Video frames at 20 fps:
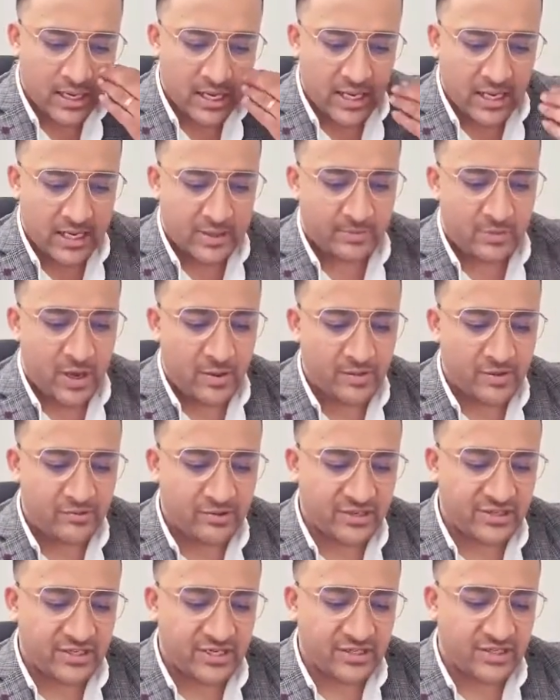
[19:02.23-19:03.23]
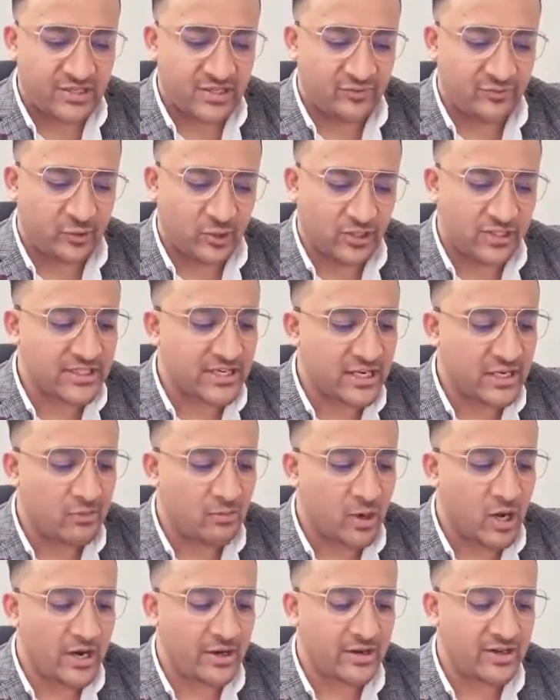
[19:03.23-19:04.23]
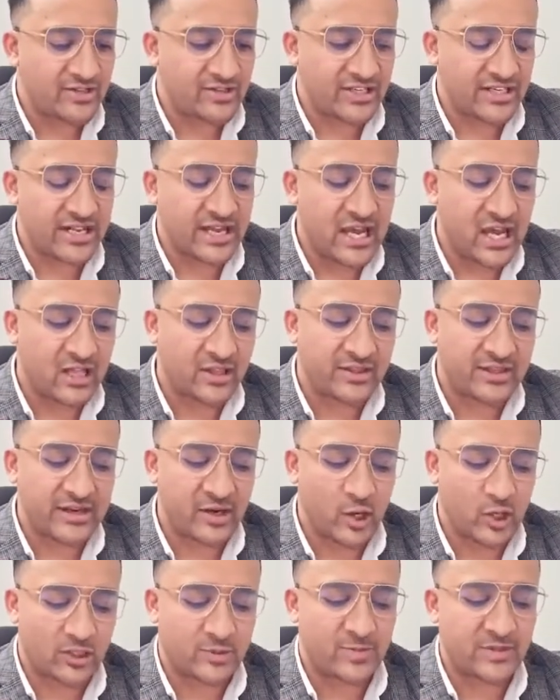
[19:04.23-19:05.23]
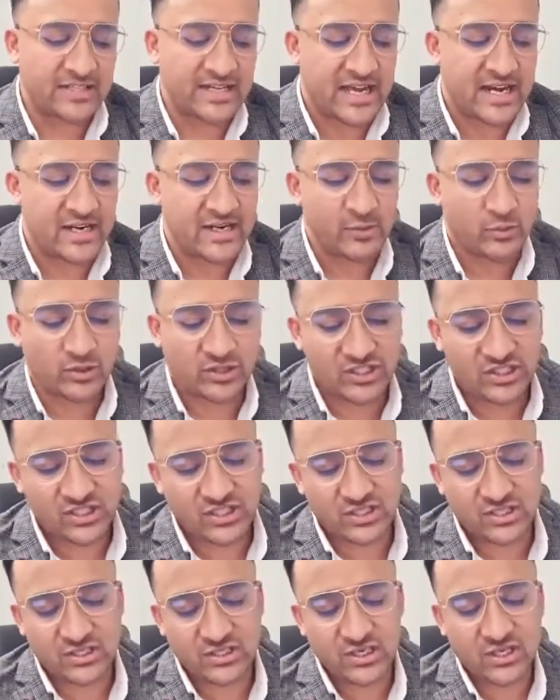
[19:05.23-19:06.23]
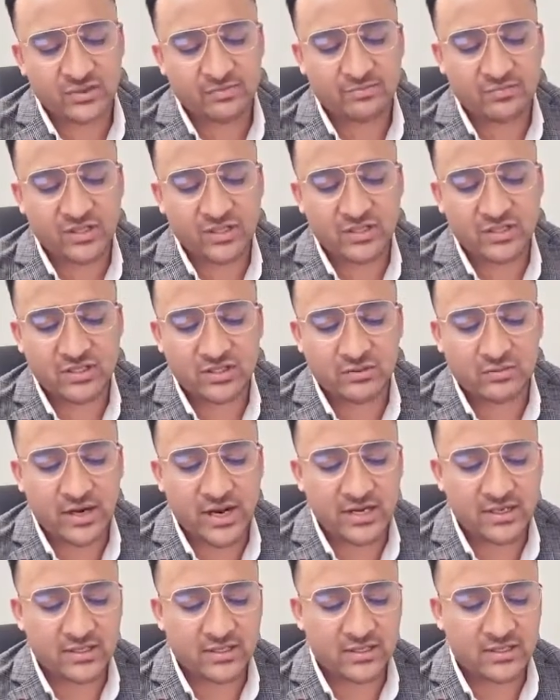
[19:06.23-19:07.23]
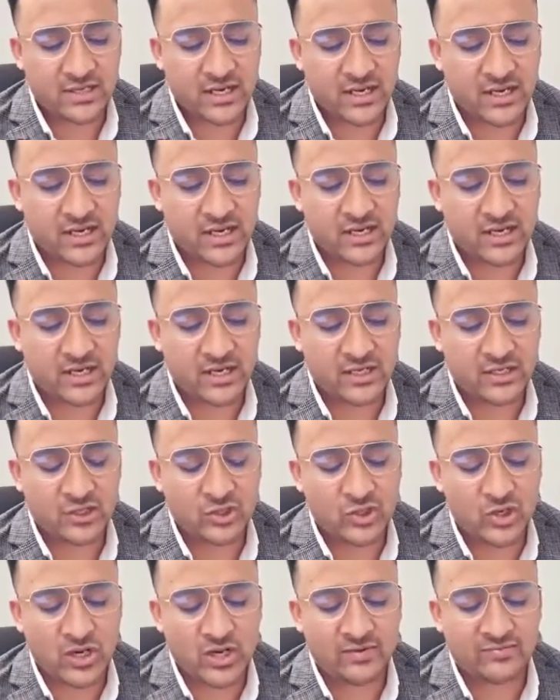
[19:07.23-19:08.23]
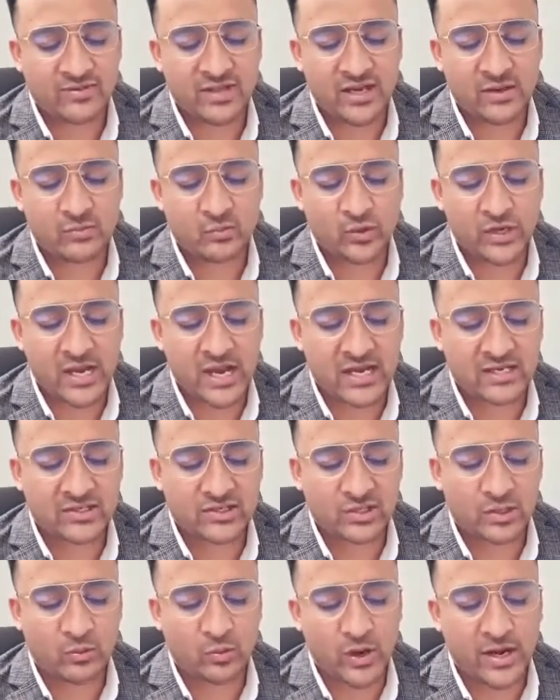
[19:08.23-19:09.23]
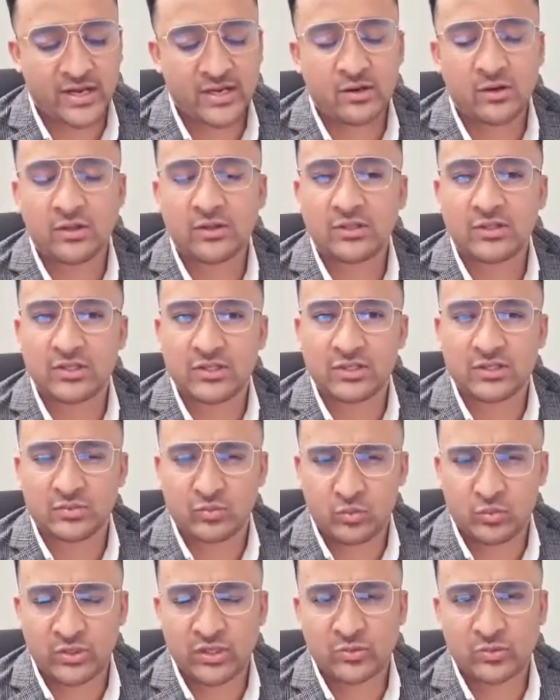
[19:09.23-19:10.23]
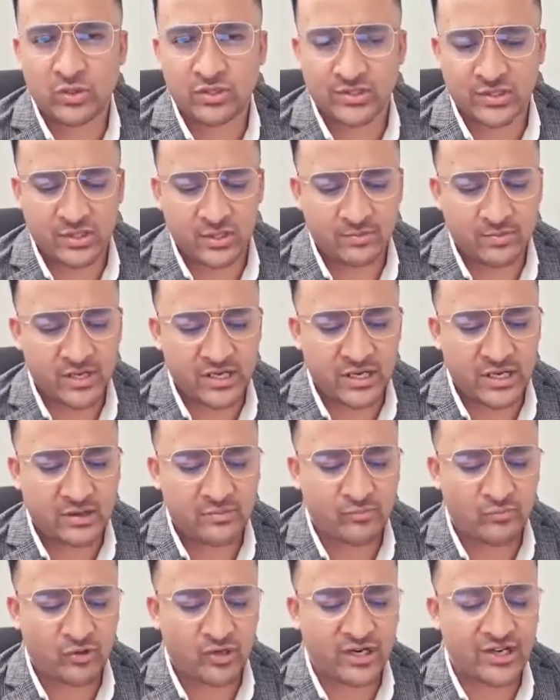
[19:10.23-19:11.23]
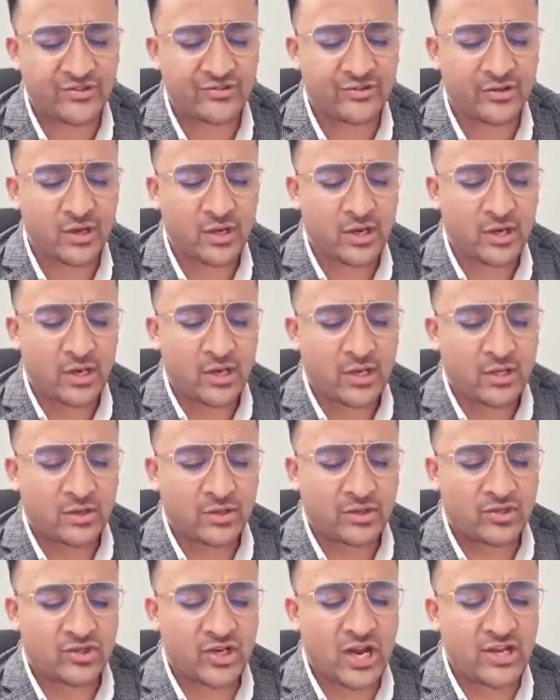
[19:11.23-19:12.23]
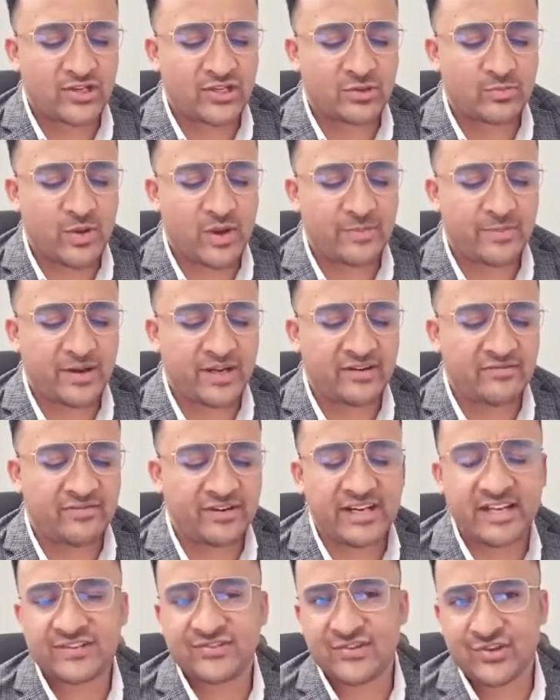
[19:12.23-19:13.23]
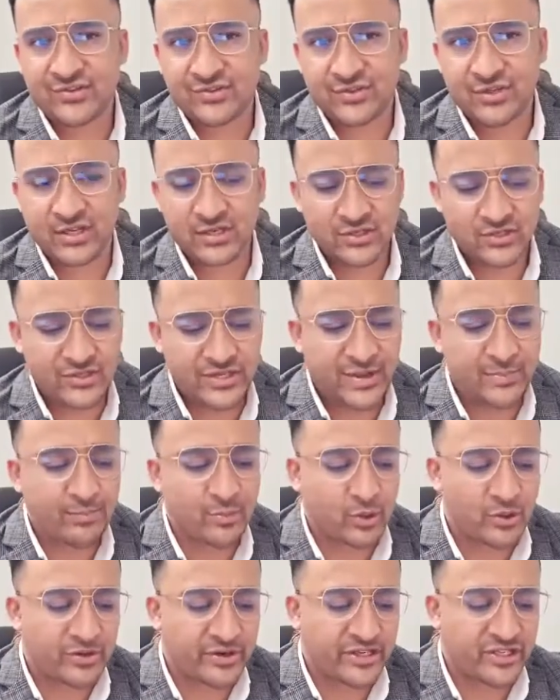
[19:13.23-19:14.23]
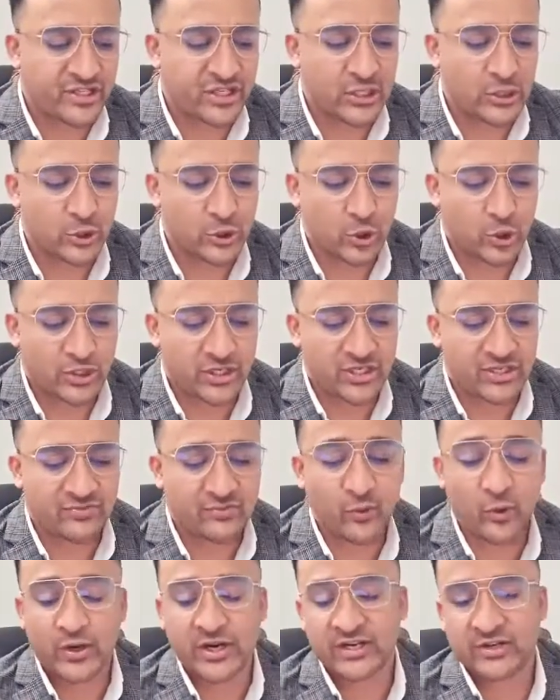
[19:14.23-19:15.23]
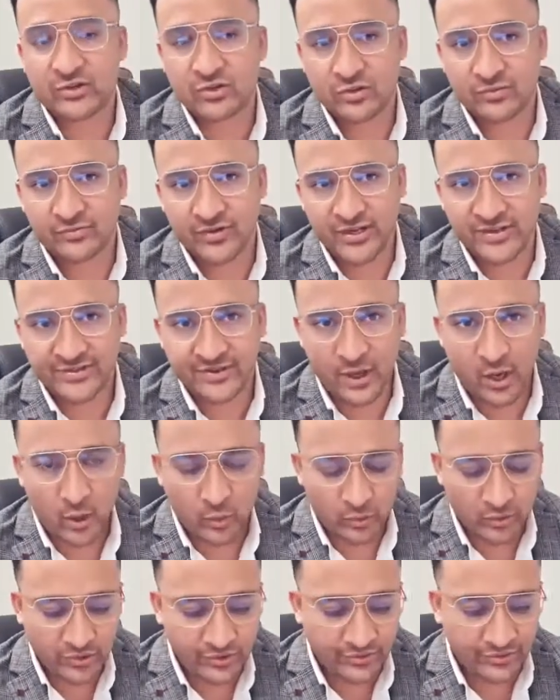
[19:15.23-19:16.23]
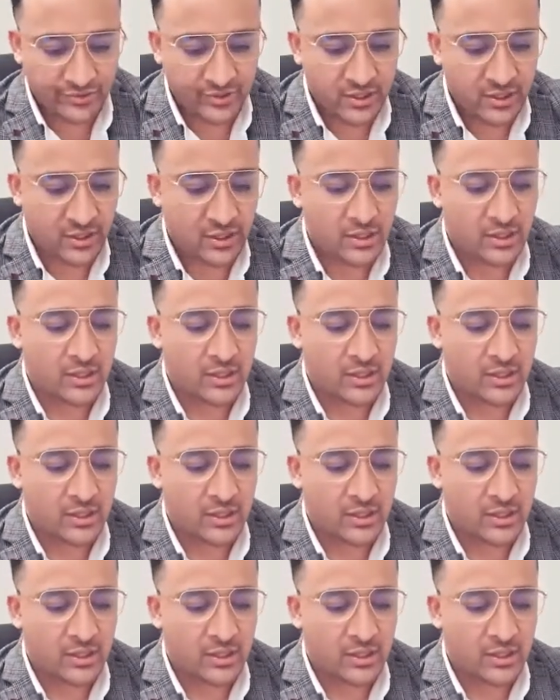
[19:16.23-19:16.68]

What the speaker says: Permanent residency for skilled migrants in health and hospitality. Well, this is a great initiative that we are still waiting on. This was in a media release. The changes may benefit existing temporary skill shortage 482 visa holders